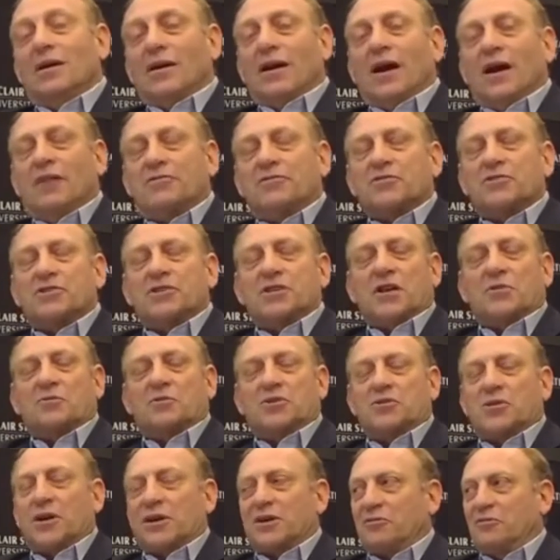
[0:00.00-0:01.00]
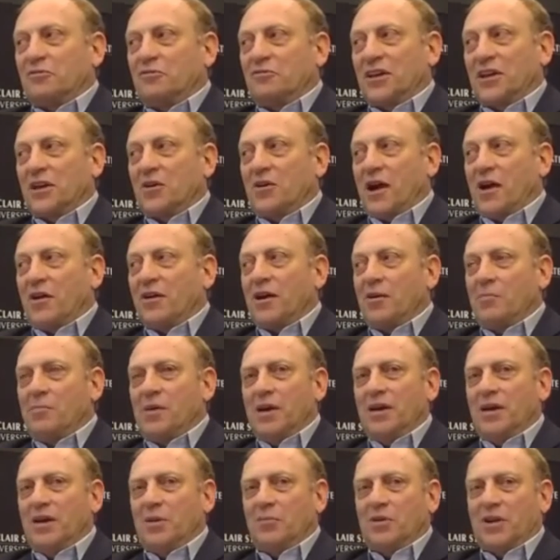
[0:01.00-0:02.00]
After his death, we tried to figure out how
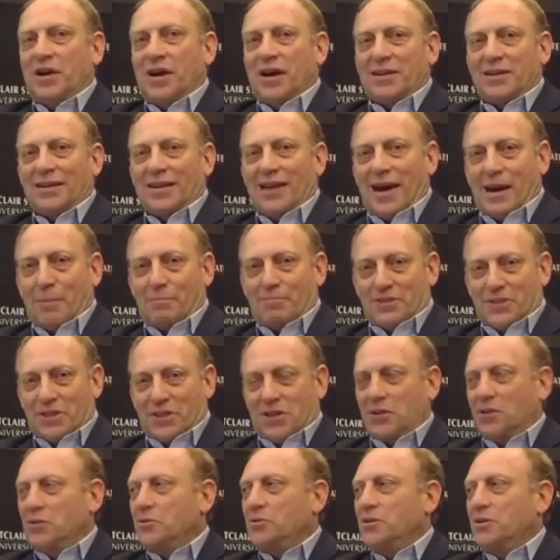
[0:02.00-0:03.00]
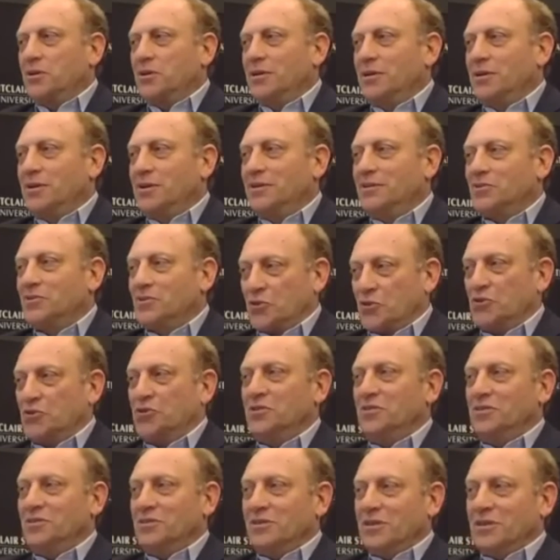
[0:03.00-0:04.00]
many, and we're not absolutely
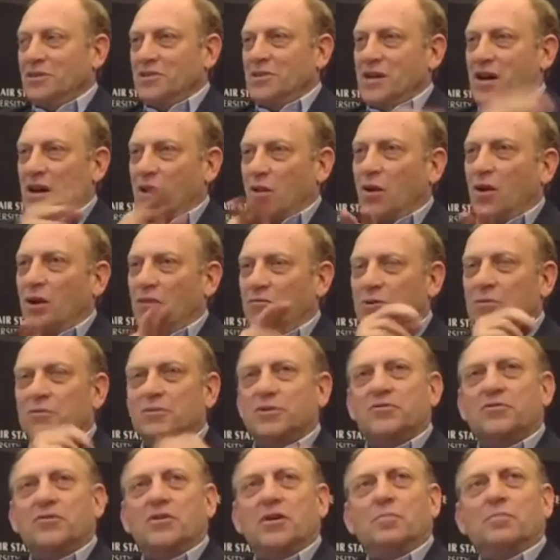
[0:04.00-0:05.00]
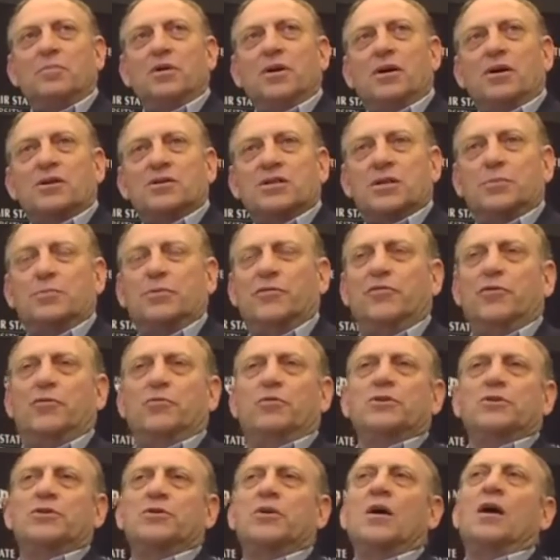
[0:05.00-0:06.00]
certain, because not all of it was for NPR. Some of it
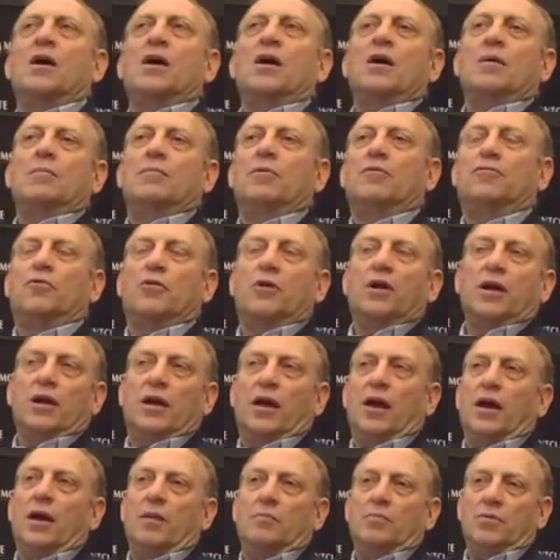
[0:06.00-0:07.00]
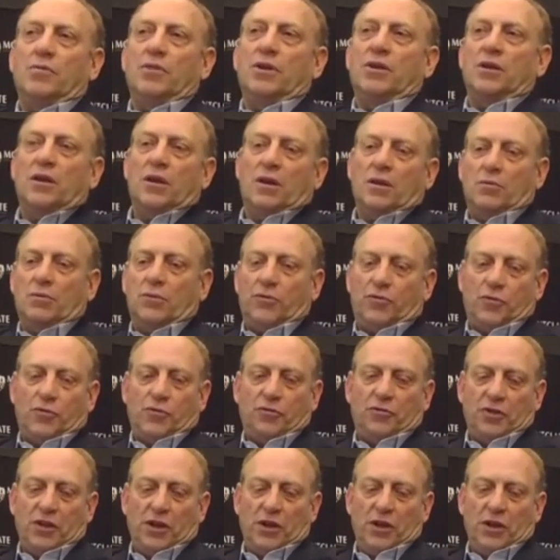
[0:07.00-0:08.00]
was before he came, but we think it was
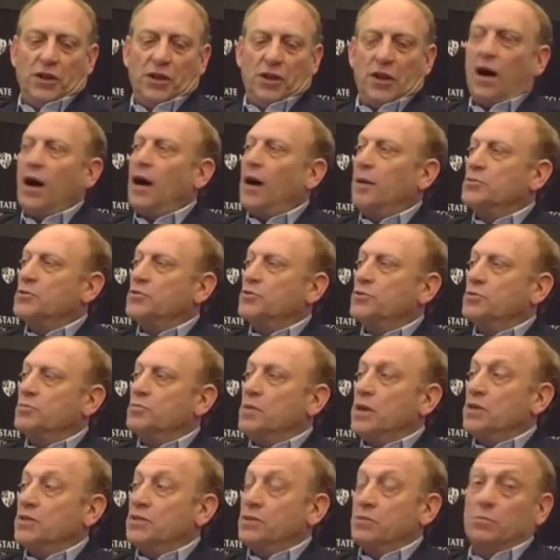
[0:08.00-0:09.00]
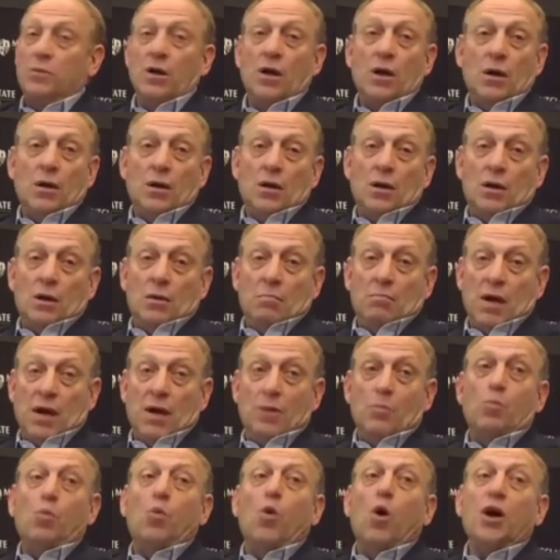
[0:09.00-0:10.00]
15 times, which made
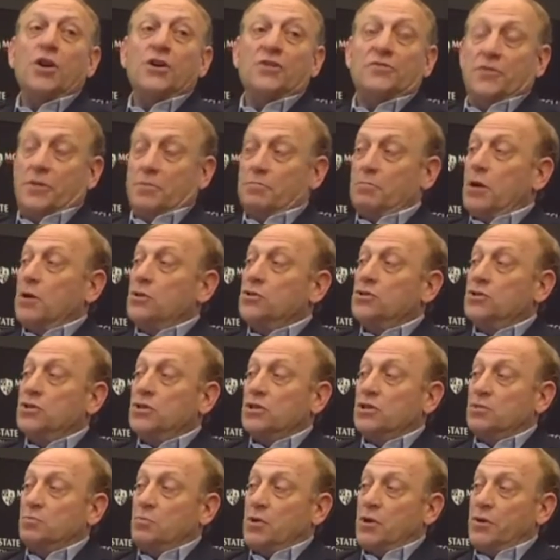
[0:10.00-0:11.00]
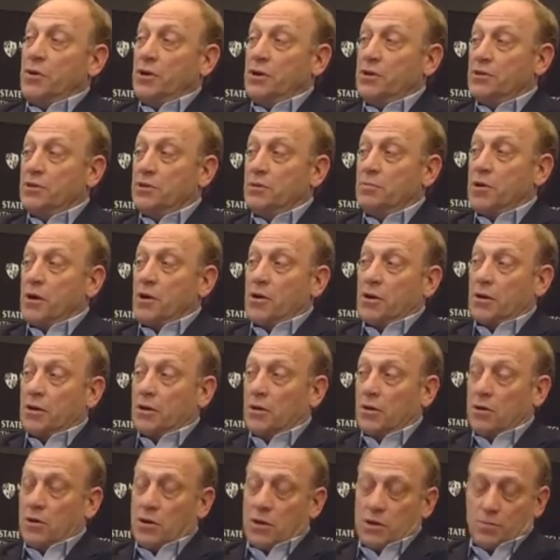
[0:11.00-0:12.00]
him one of the most experienced
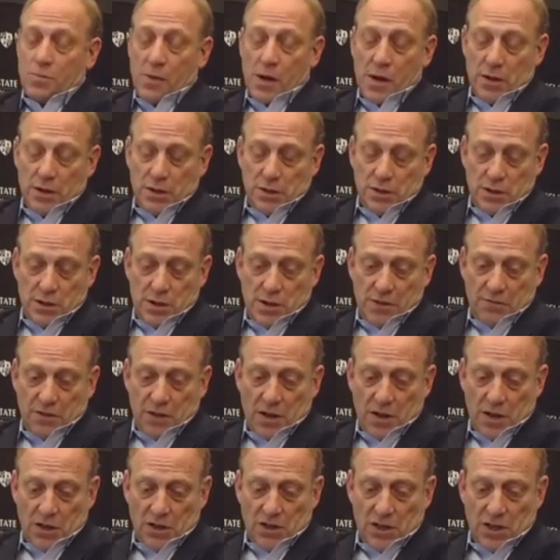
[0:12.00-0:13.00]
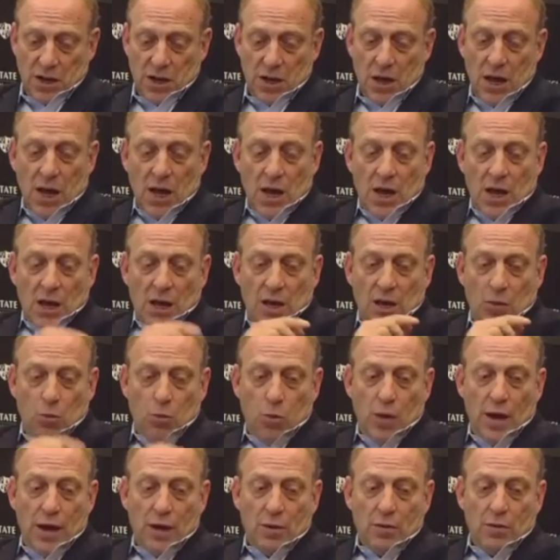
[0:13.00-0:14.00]
American correspondents in Afghanistan. He
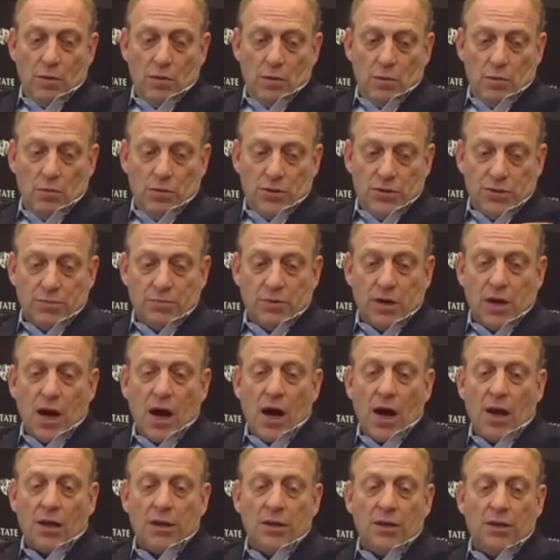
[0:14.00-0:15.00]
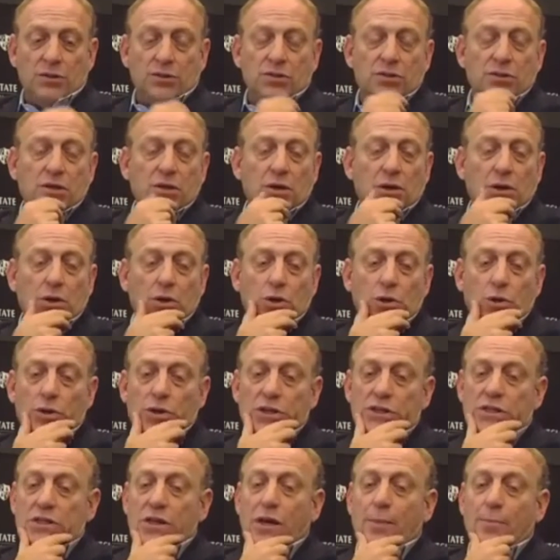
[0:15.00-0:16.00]
went with some colleagues,
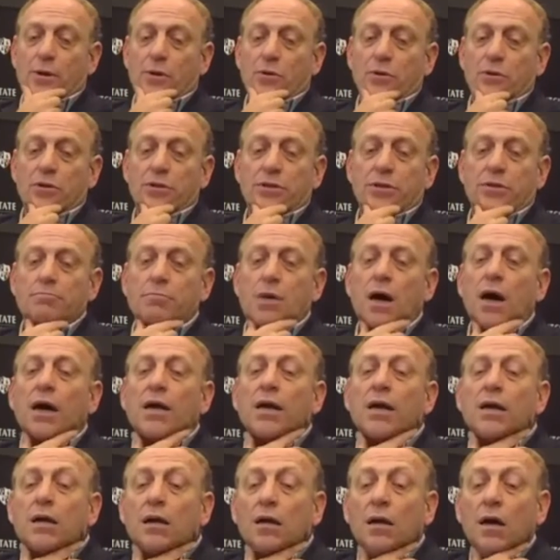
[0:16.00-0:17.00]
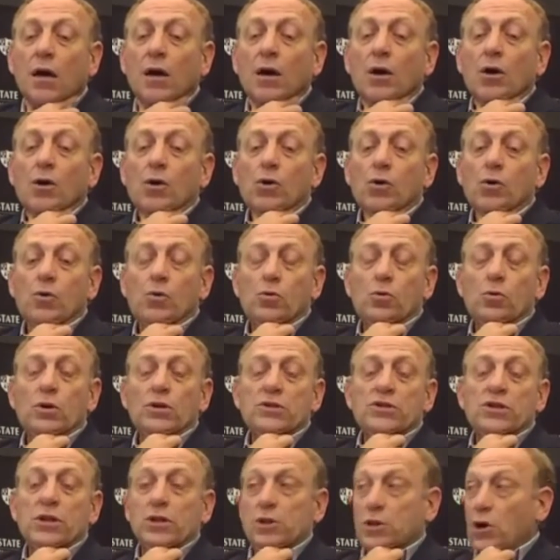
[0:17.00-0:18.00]
including Zabihullah Tamana, who
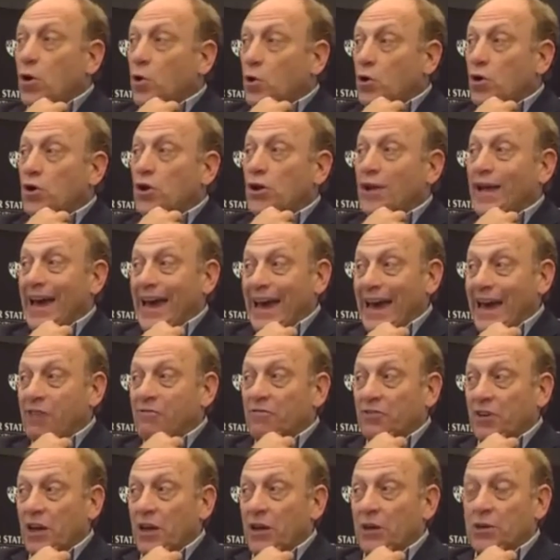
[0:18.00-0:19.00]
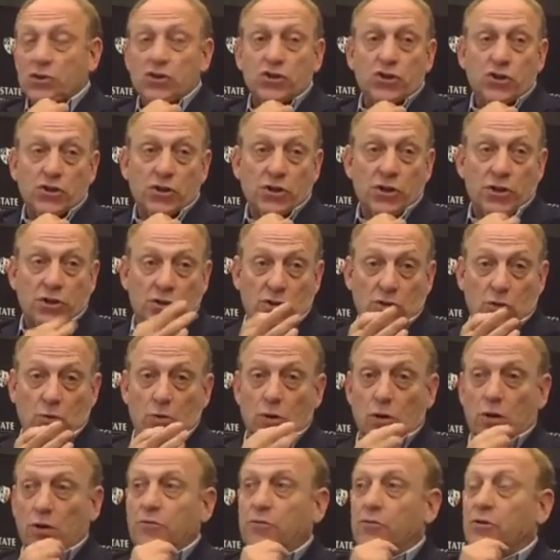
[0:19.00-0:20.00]
was a local Afghan journalist who
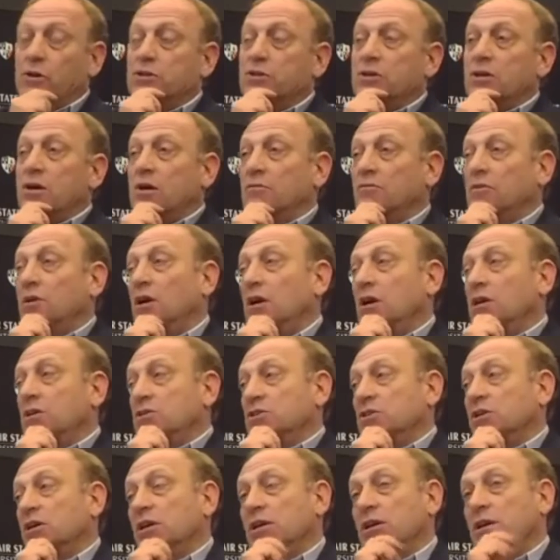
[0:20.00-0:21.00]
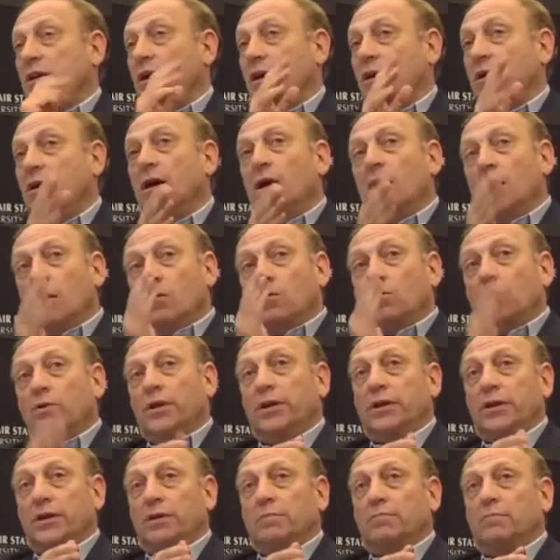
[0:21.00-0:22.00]
worked for us in Afghanistan, and I
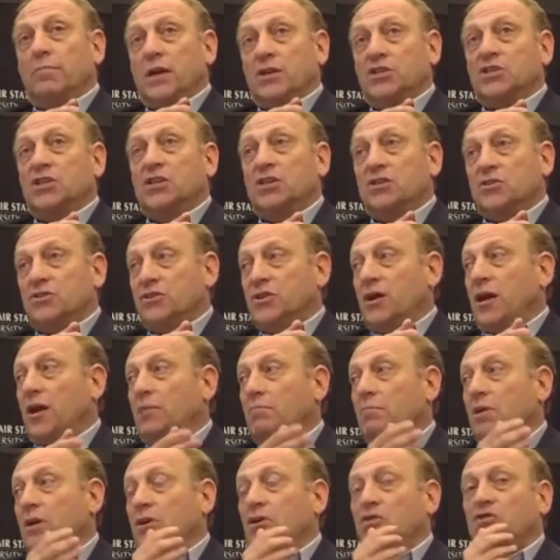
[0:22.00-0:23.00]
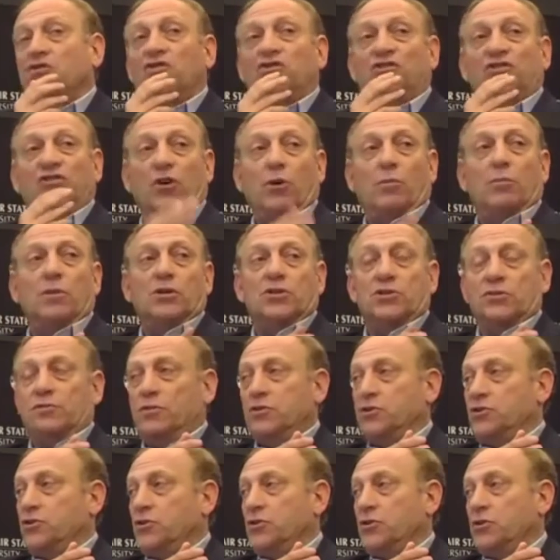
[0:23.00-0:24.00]
really mention his name because so much of
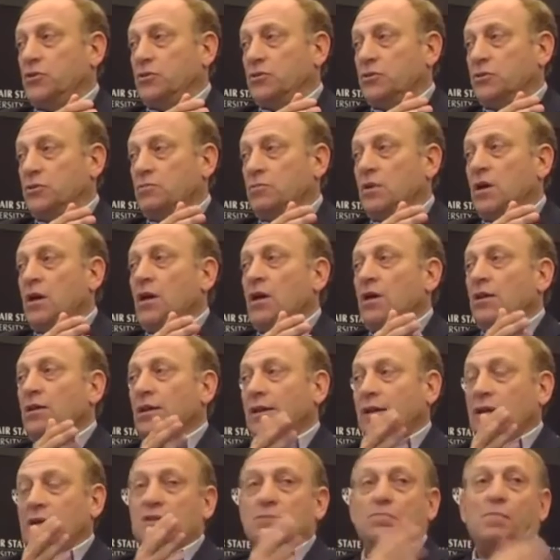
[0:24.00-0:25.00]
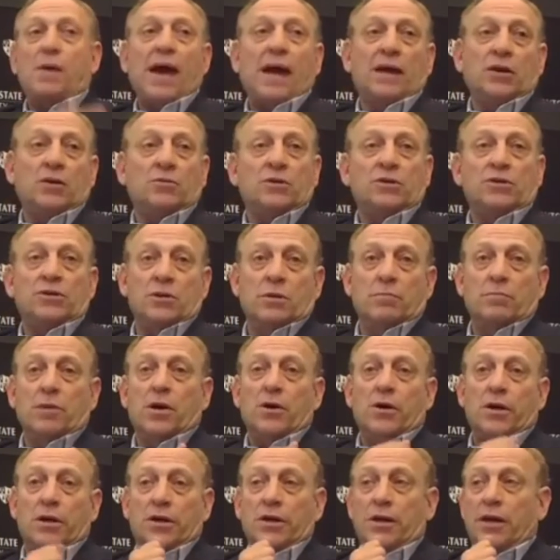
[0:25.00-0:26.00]
the journalism that gets back to us in
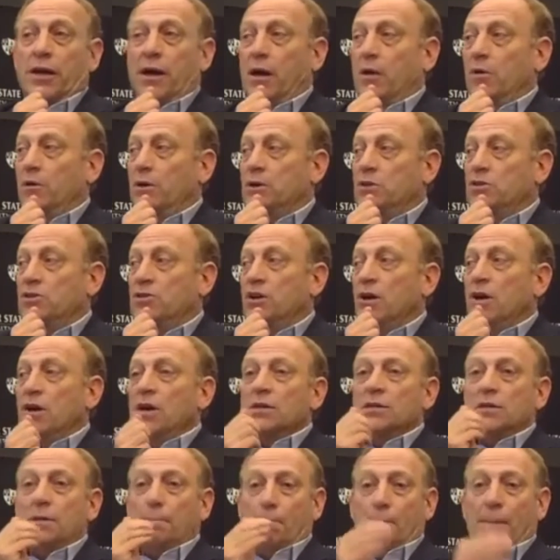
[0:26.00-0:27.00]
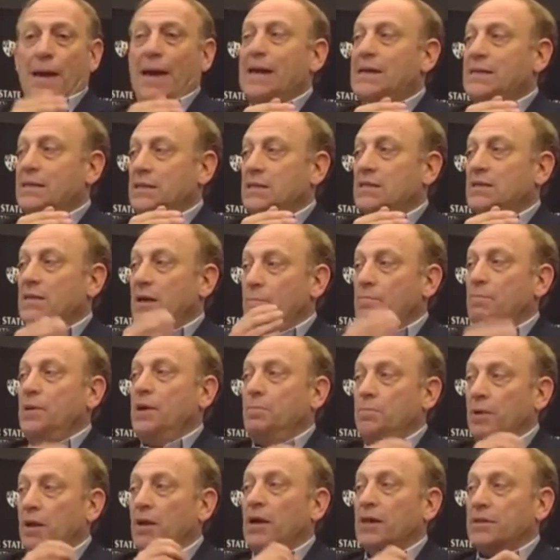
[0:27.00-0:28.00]
America now is dependent on
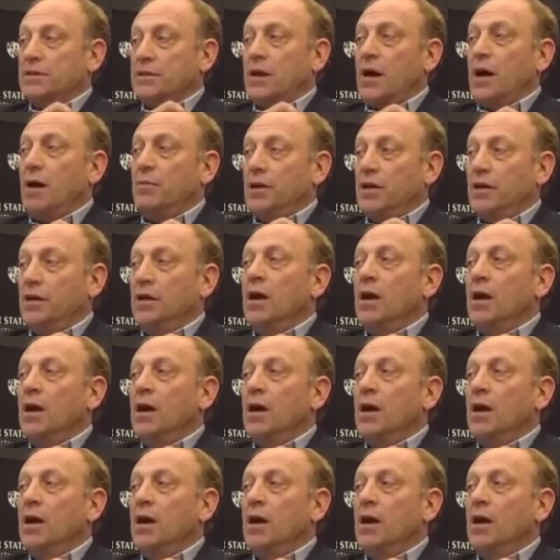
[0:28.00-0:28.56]
people like Zabi.